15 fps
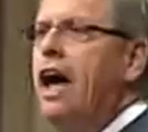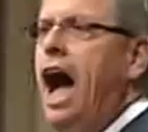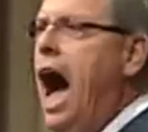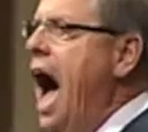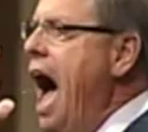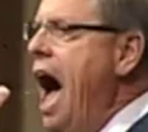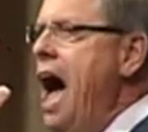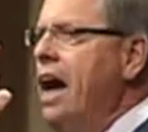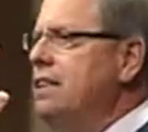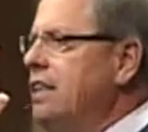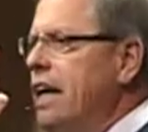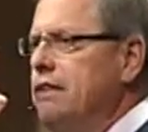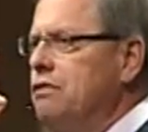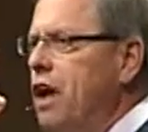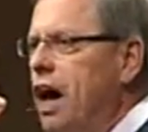eyes
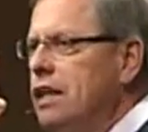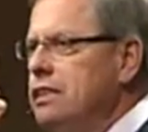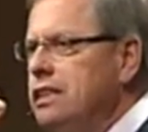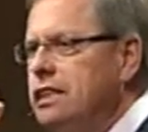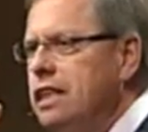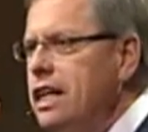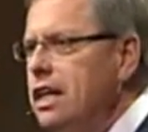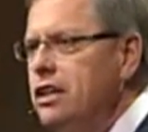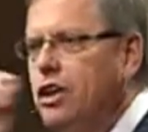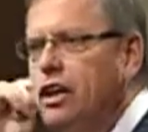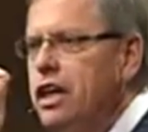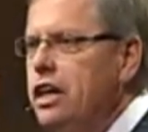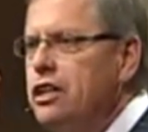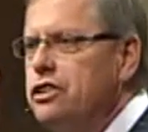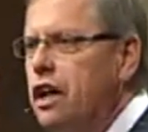have not seen or
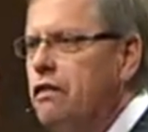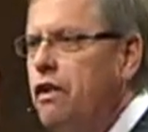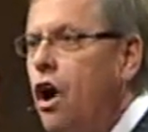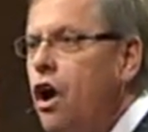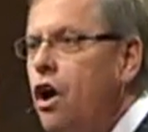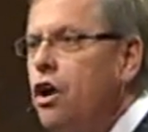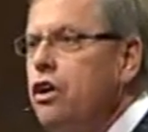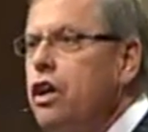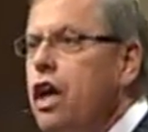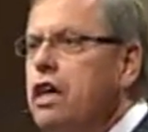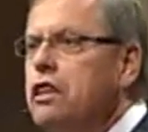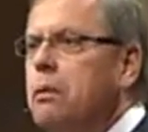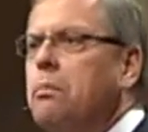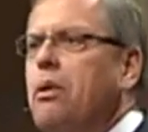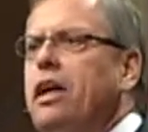ears have heard
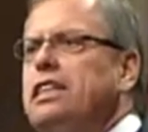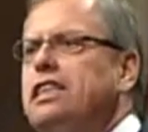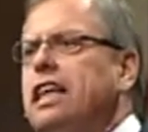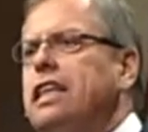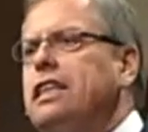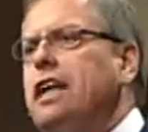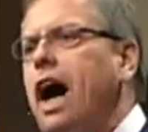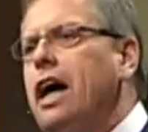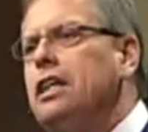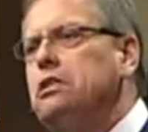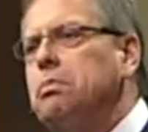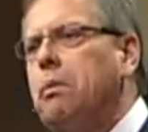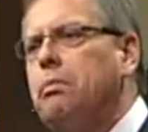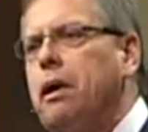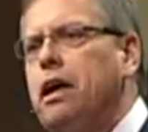the place that God has
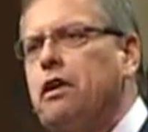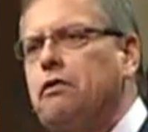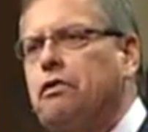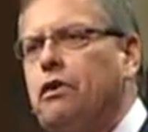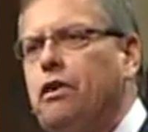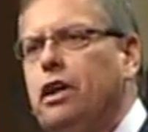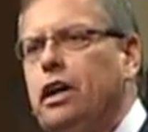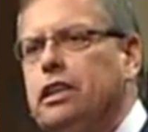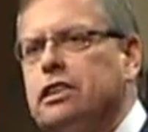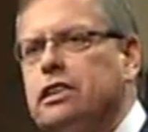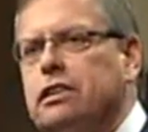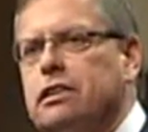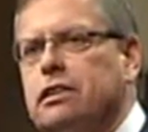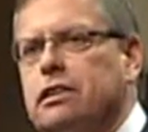prepared for us.